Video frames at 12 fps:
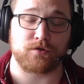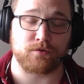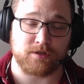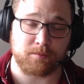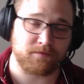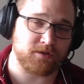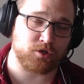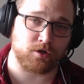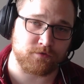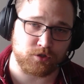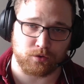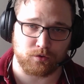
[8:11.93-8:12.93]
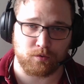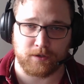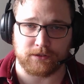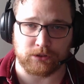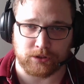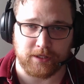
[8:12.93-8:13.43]
So some of these curves don't
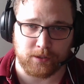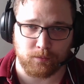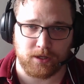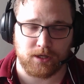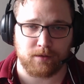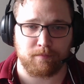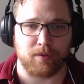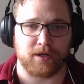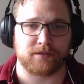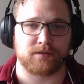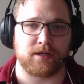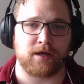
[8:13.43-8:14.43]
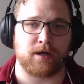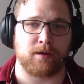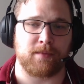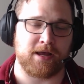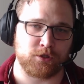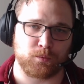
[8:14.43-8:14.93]
quite look that way, but
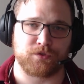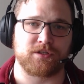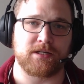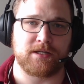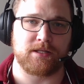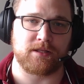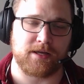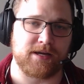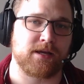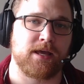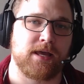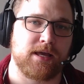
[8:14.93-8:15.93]
as we'll see, like,